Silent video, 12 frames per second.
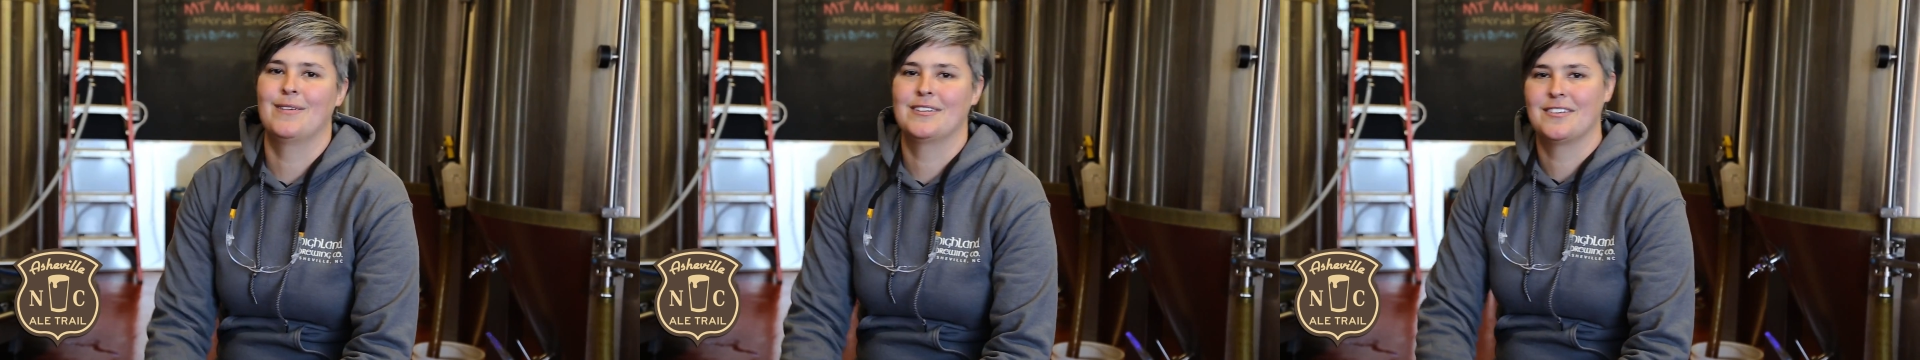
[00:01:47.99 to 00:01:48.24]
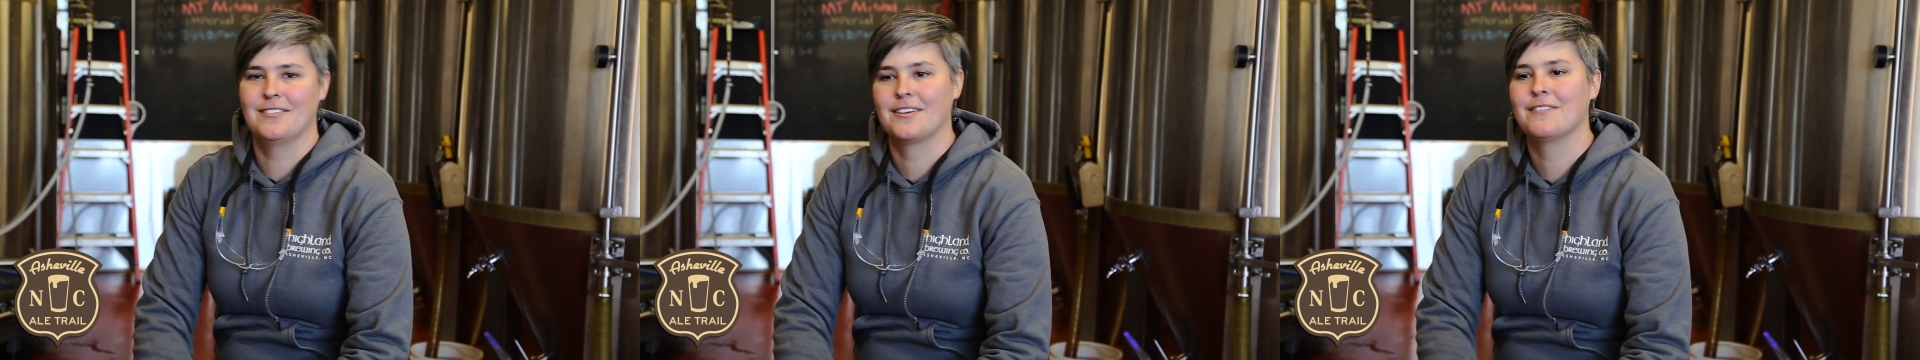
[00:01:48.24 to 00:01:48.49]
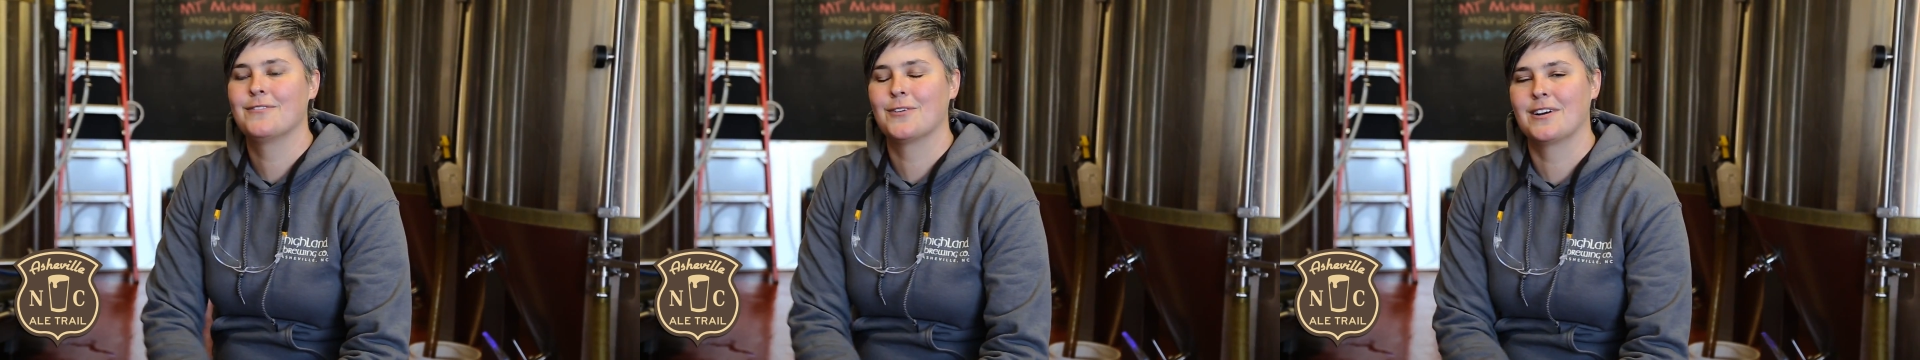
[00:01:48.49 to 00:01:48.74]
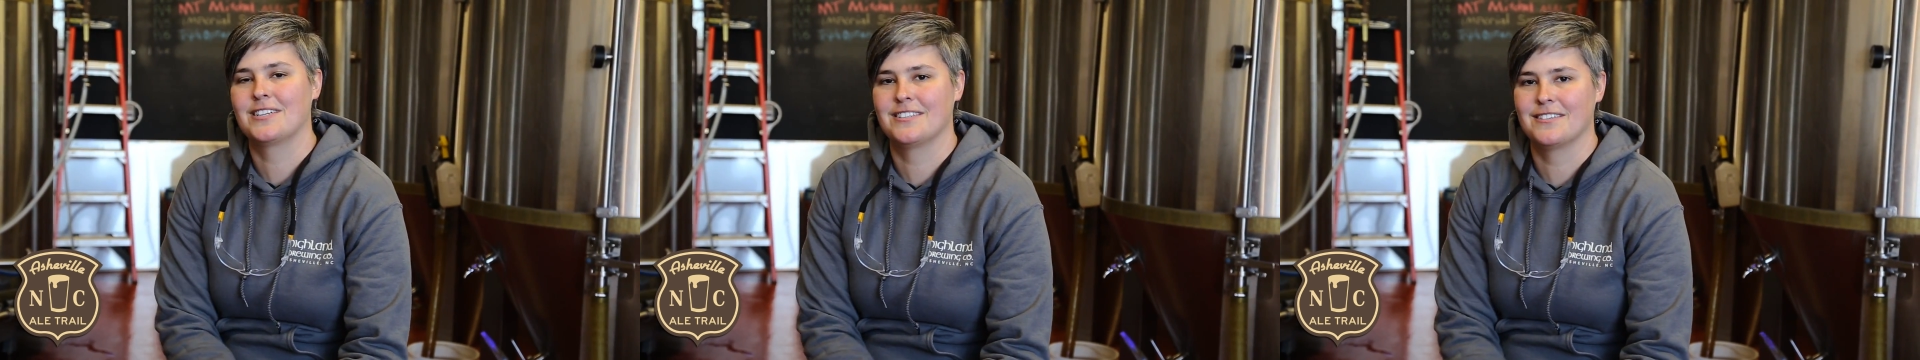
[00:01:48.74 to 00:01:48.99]
I'm also looking
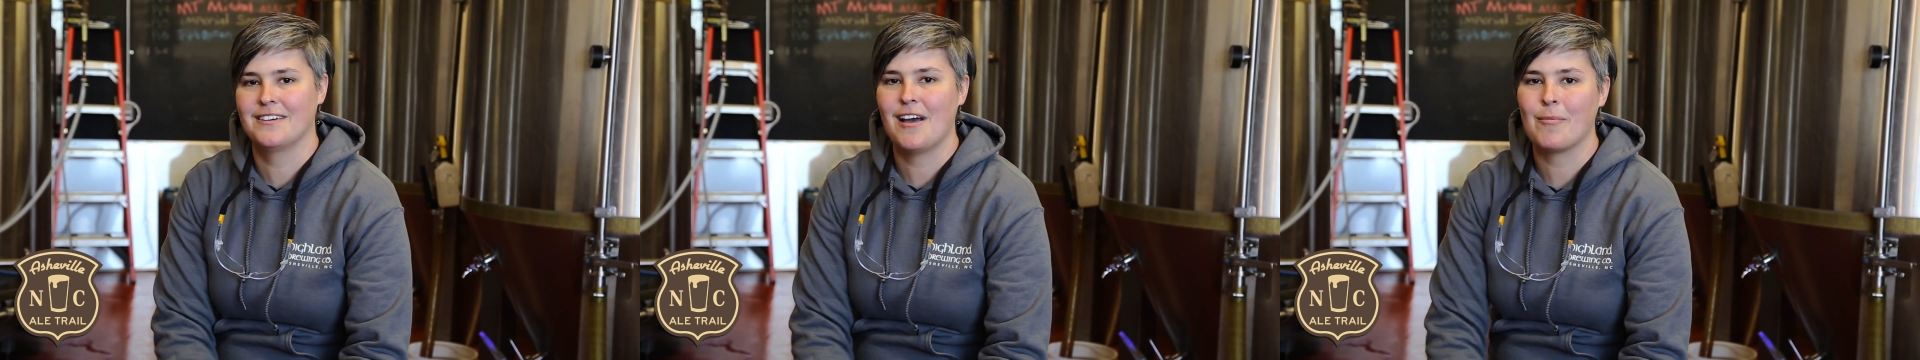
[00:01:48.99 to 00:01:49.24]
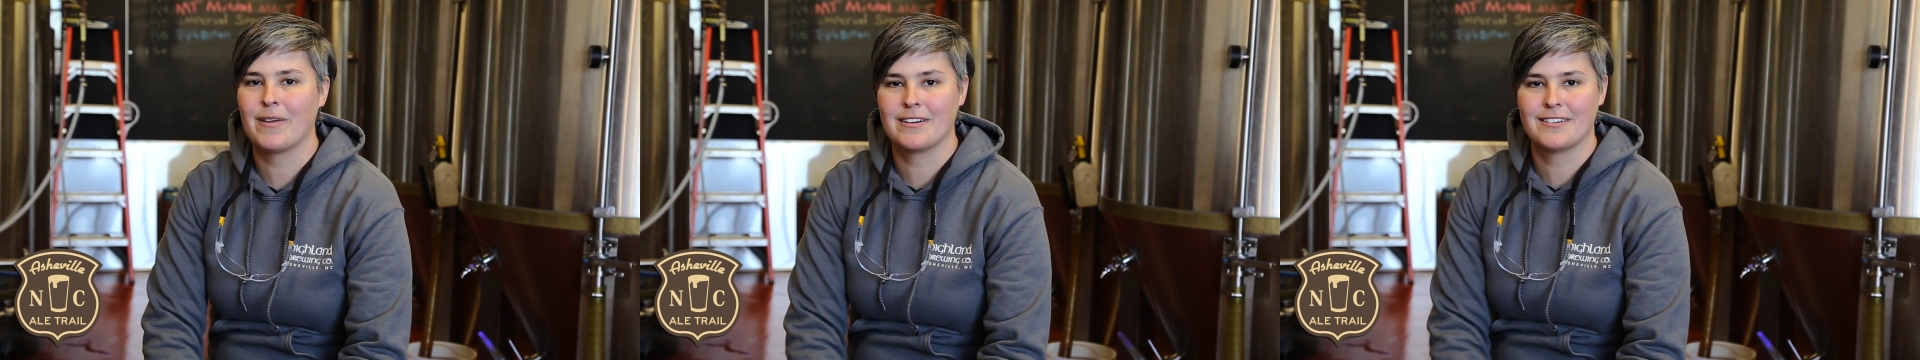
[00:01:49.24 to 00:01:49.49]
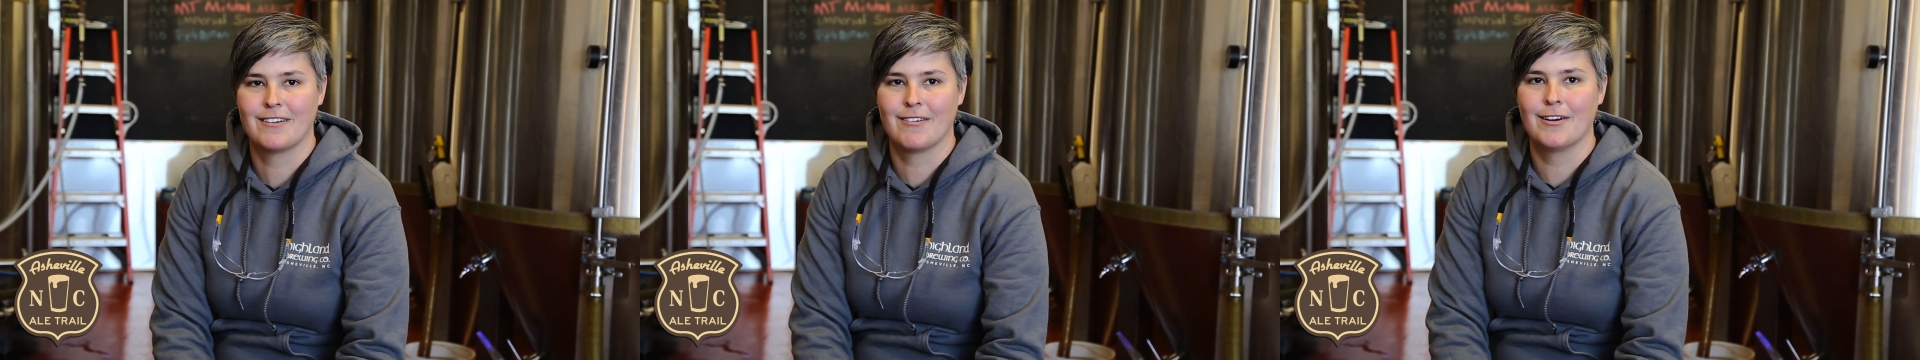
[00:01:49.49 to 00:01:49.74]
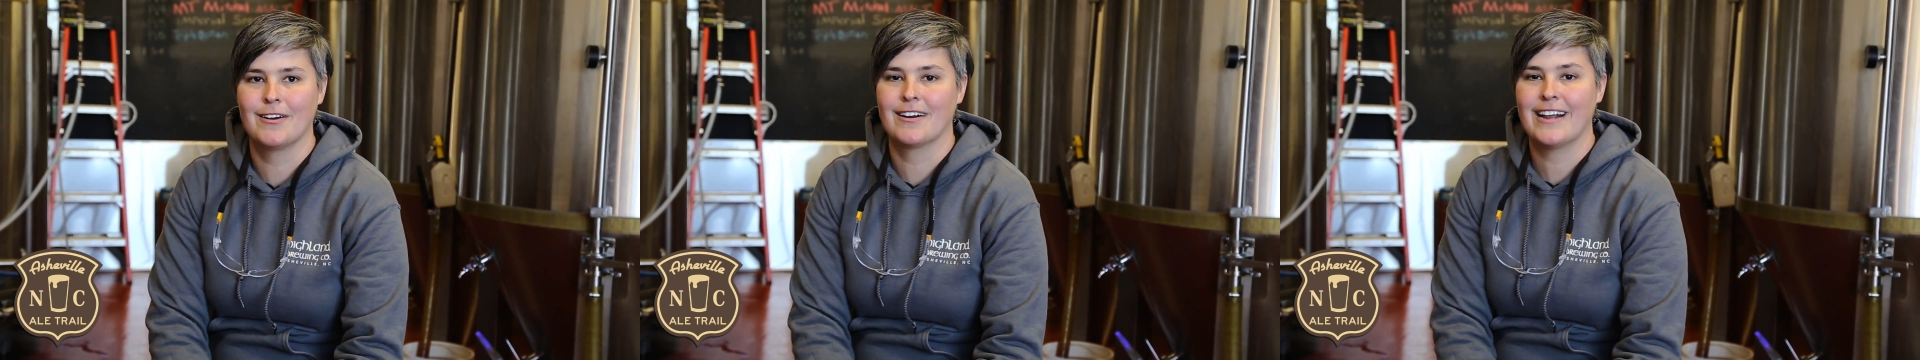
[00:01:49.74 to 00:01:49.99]
forward to helping to
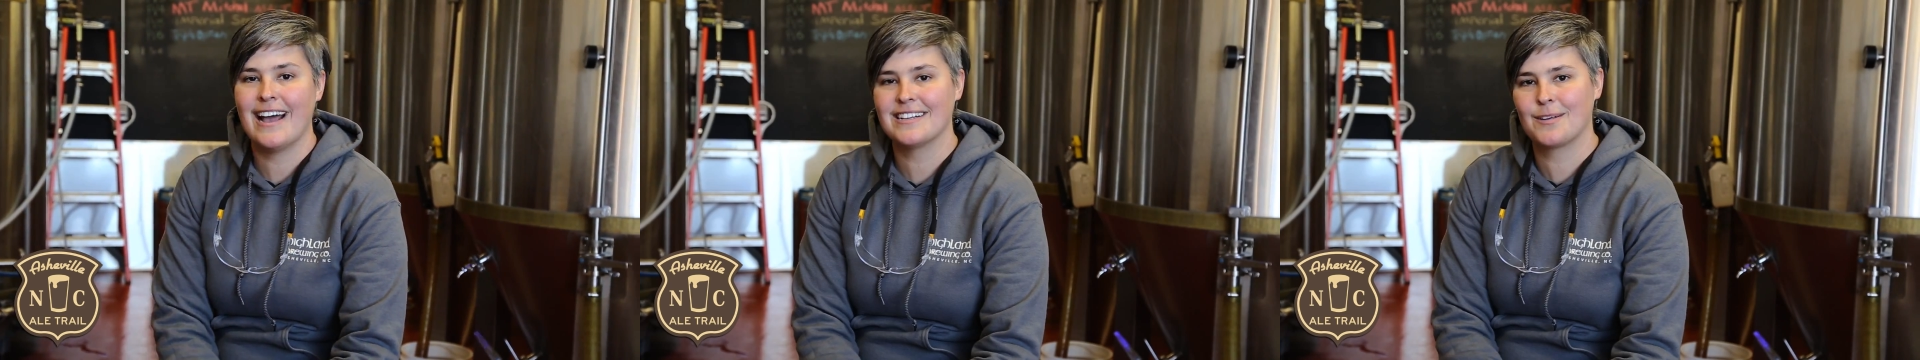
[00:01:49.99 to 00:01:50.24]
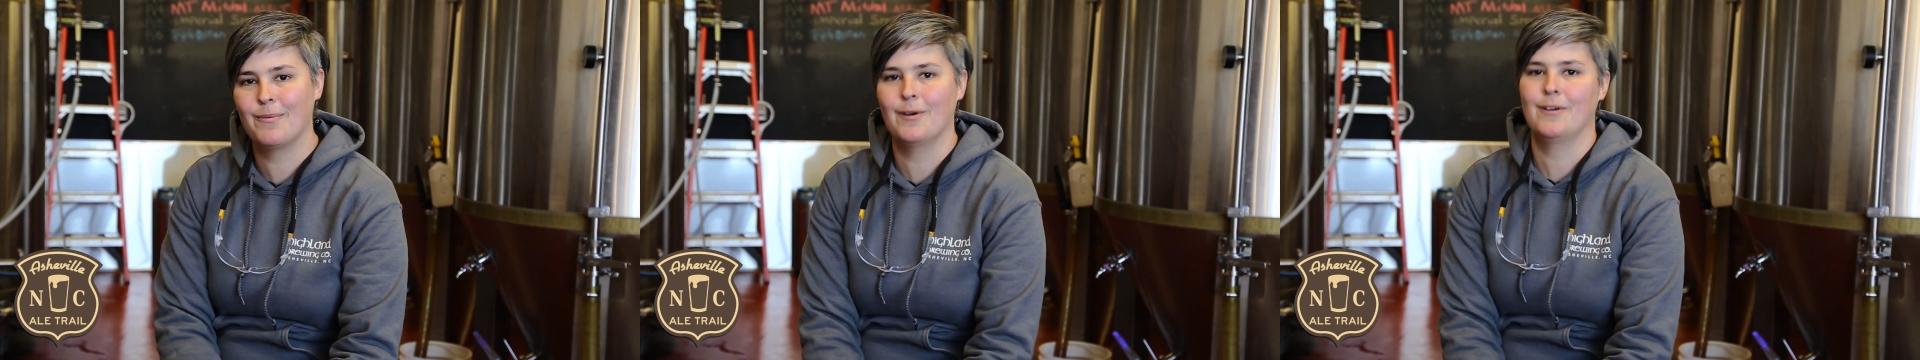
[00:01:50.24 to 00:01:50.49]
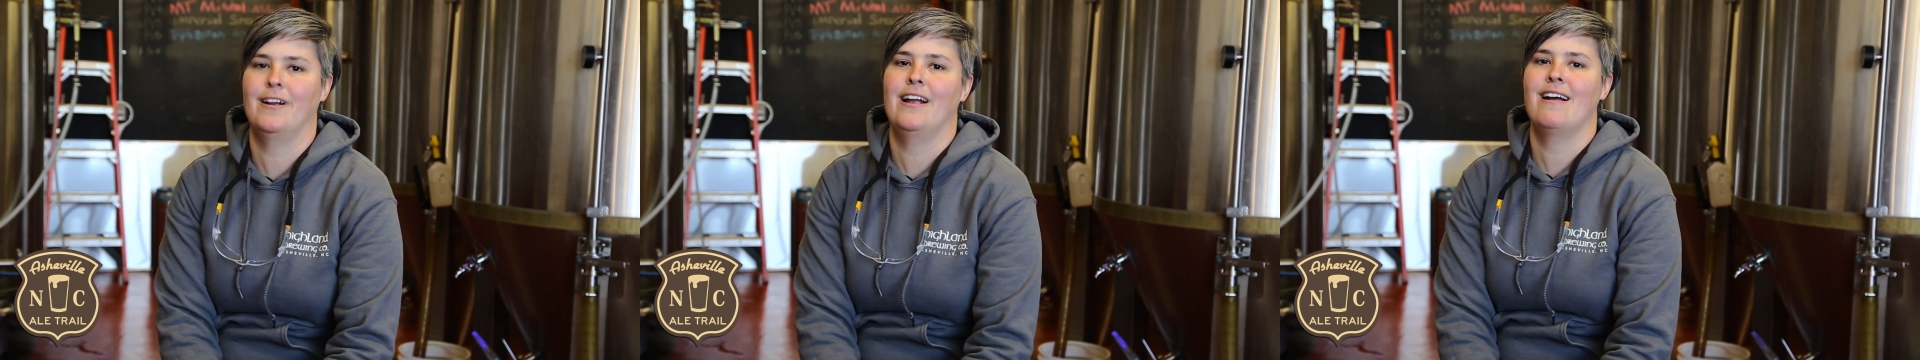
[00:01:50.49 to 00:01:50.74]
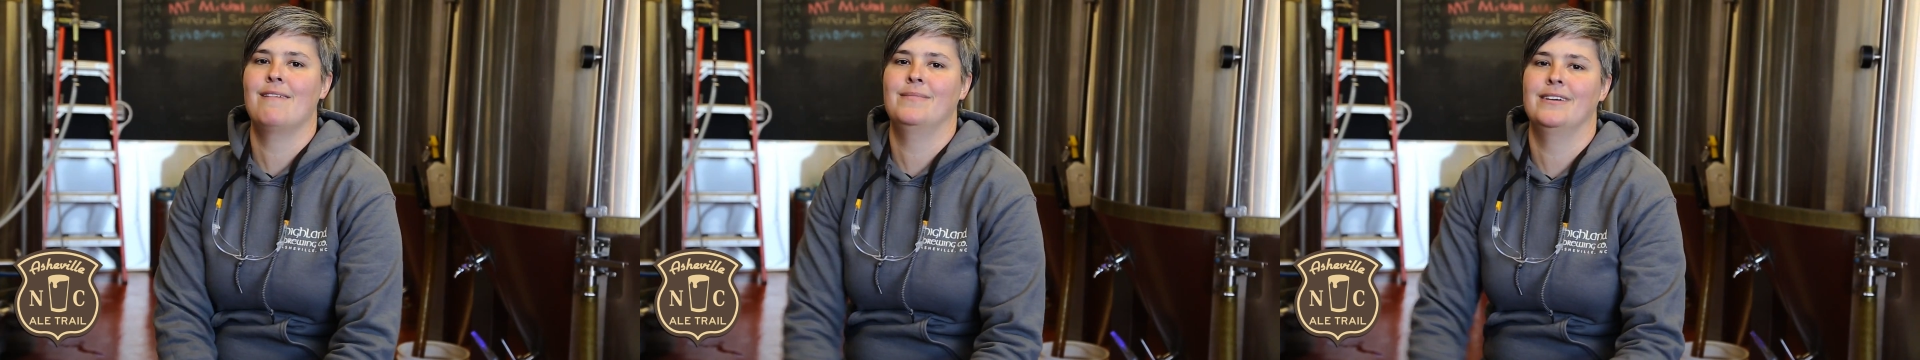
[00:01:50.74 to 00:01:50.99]
grow our cask
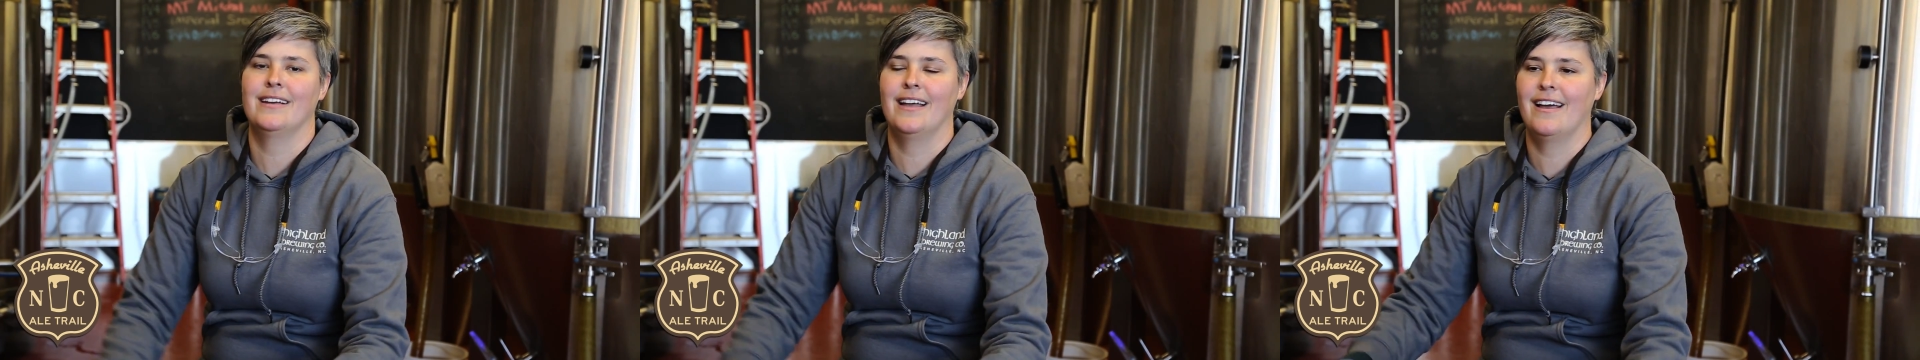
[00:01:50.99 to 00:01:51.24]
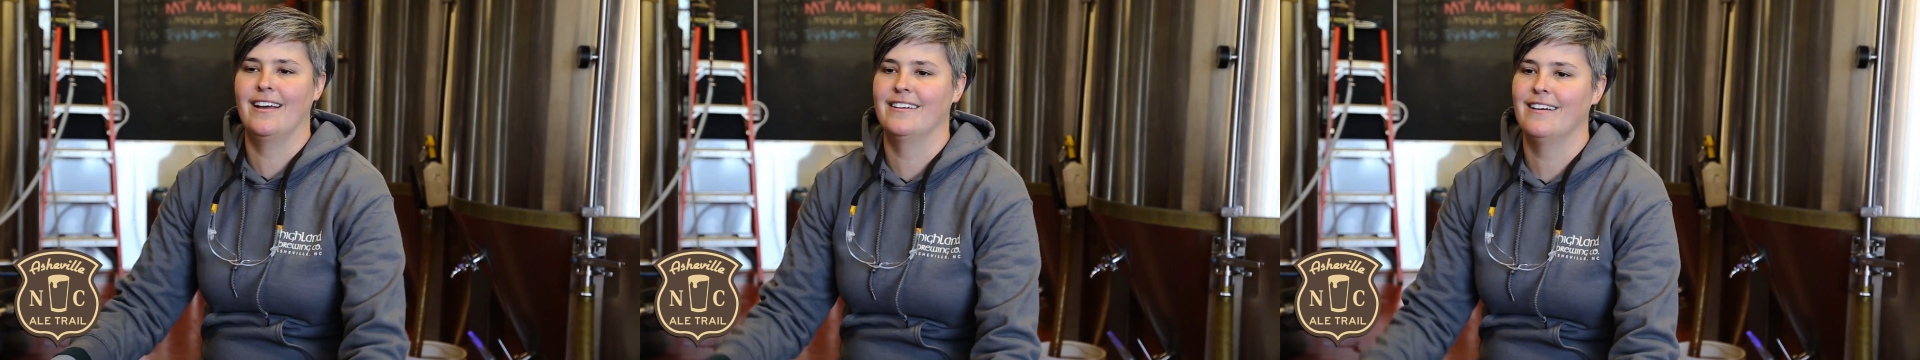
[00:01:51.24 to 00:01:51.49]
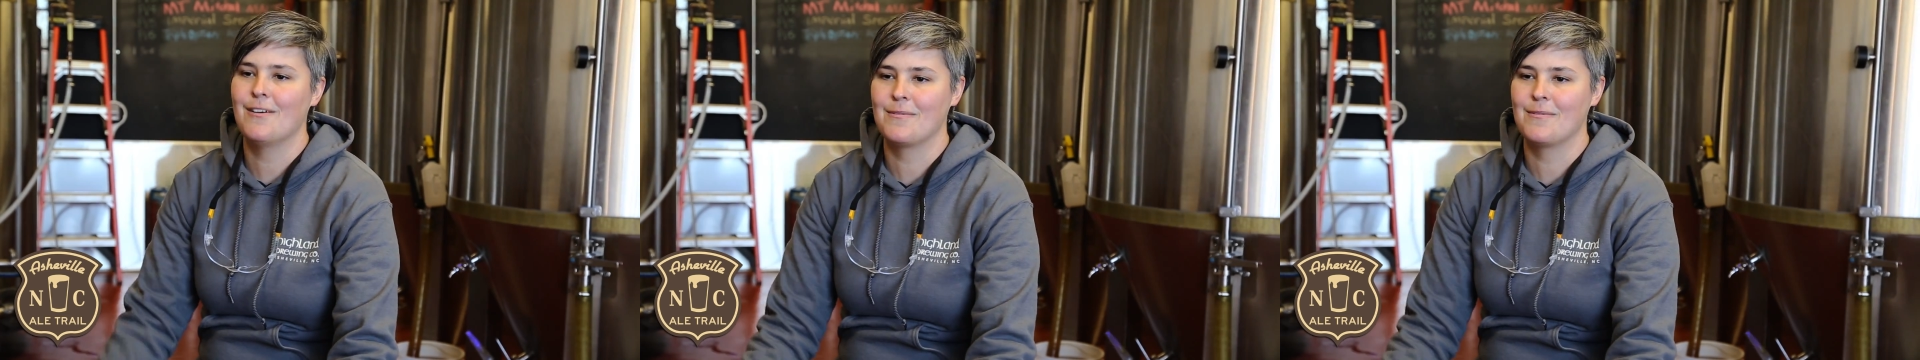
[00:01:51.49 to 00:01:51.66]
program and